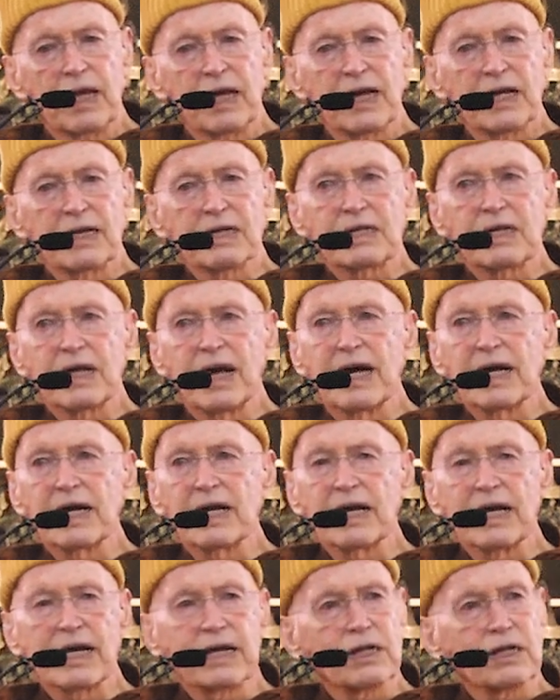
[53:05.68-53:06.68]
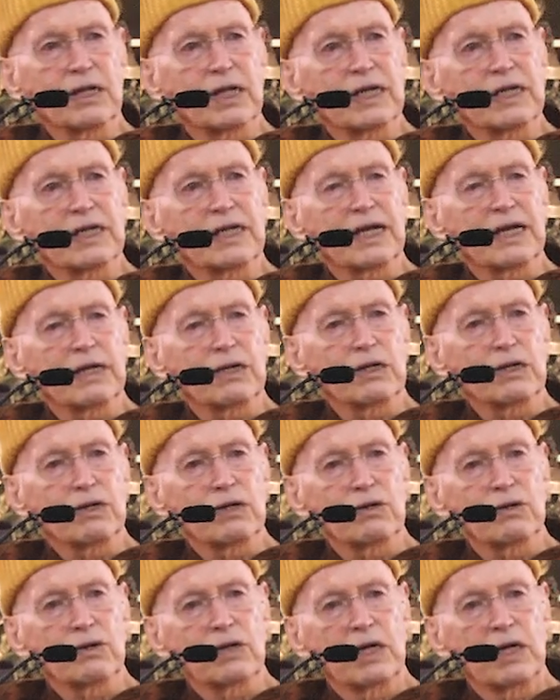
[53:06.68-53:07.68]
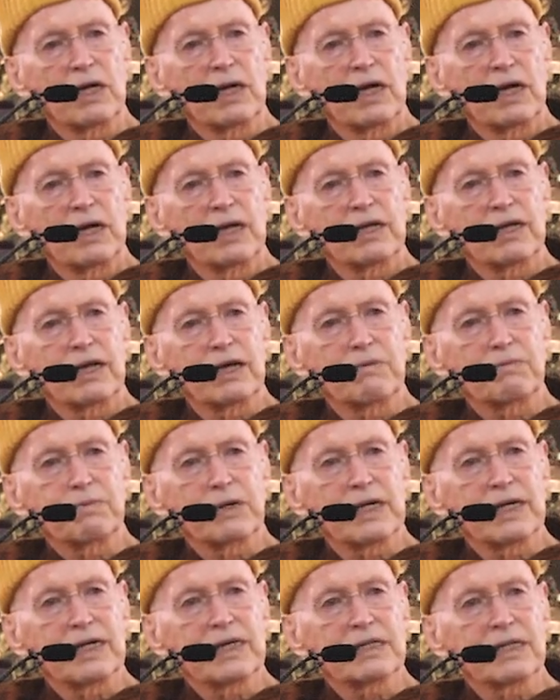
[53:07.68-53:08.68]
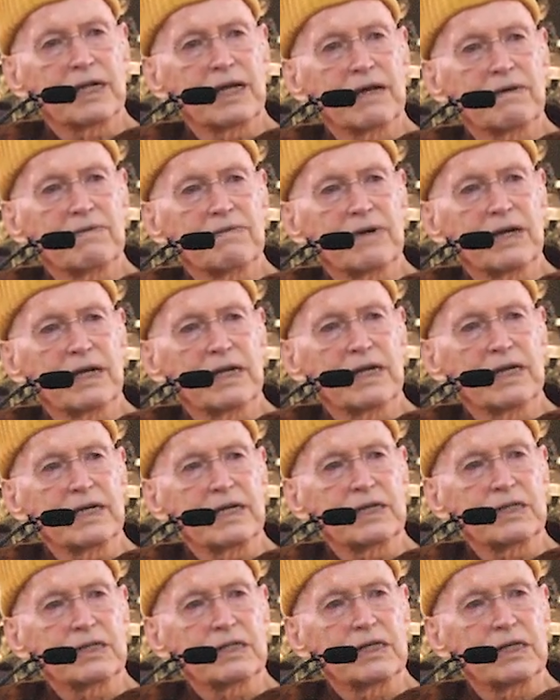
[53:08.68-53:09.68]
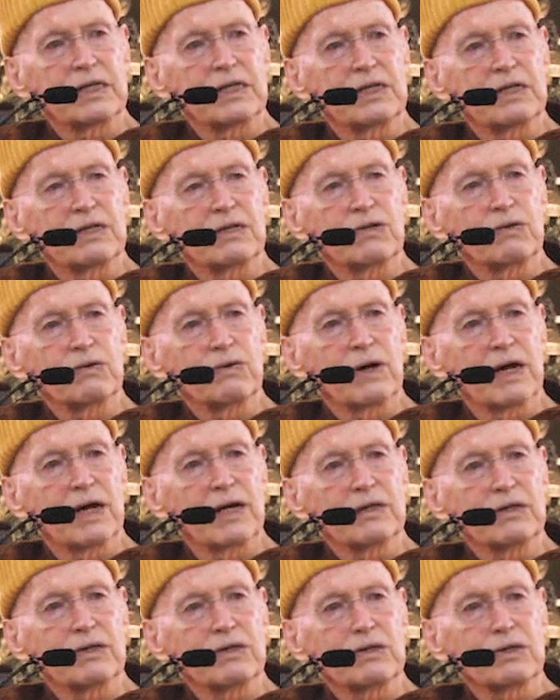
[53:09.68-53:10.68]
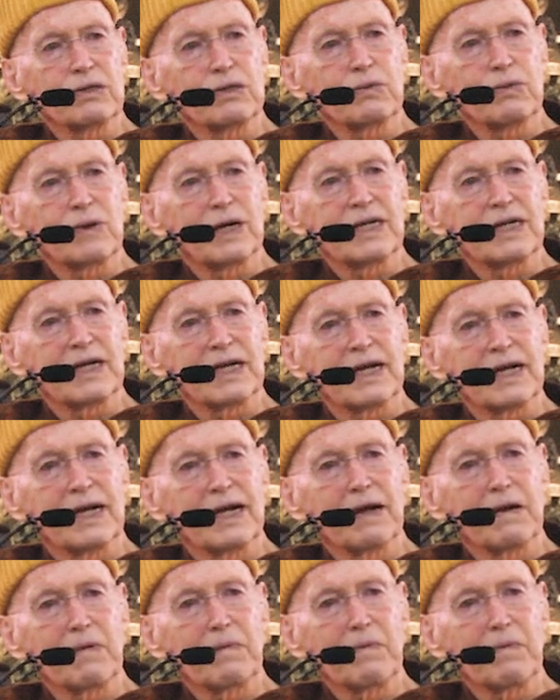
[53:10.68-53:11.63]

in Thailand, they please live at least to 120.